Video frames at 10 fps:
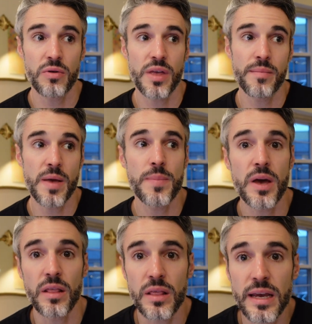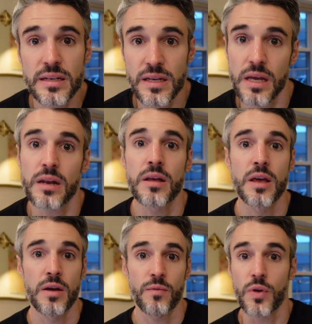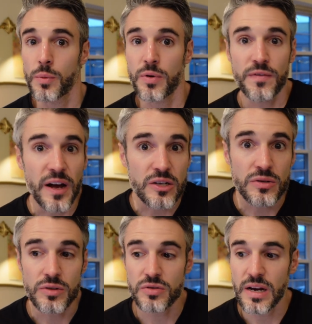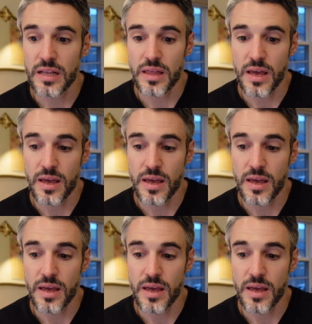Or they might be on LinkedIn. They're professionals, right?